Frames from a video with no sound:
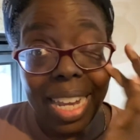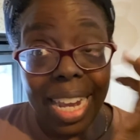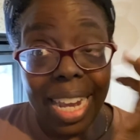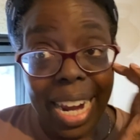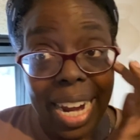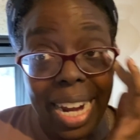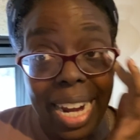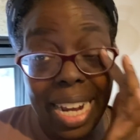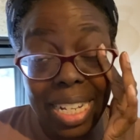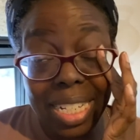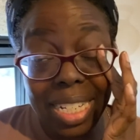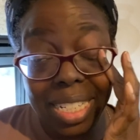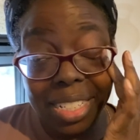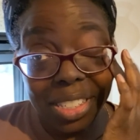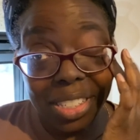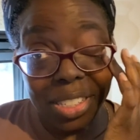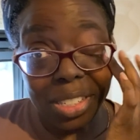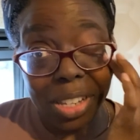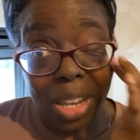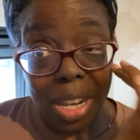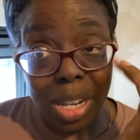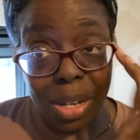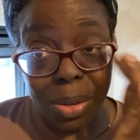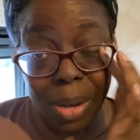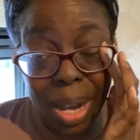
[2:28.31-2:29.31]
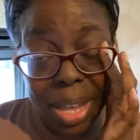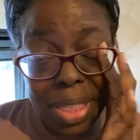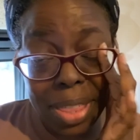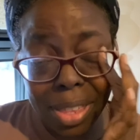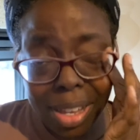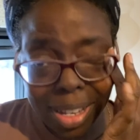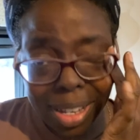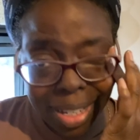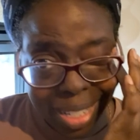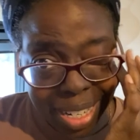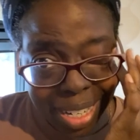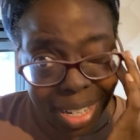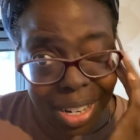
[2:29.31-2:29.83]
And so I
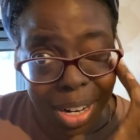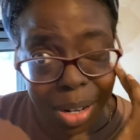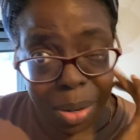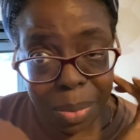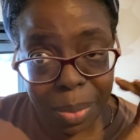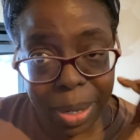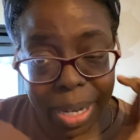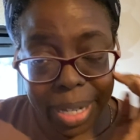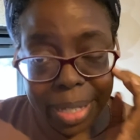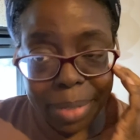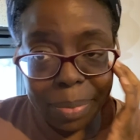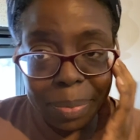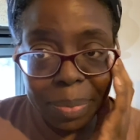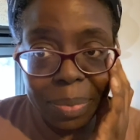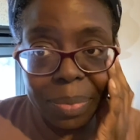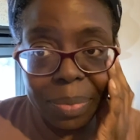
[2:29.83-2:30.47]
thought, you know what?